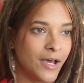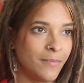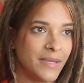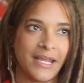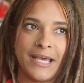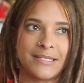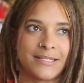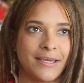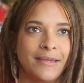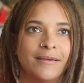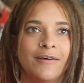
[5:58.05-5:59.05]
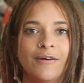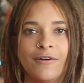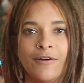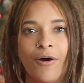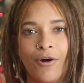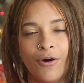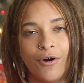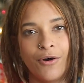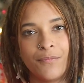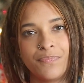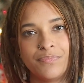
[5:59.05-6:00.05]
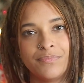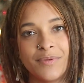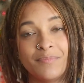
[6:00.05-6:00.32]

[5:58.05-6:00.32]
Um, it has like all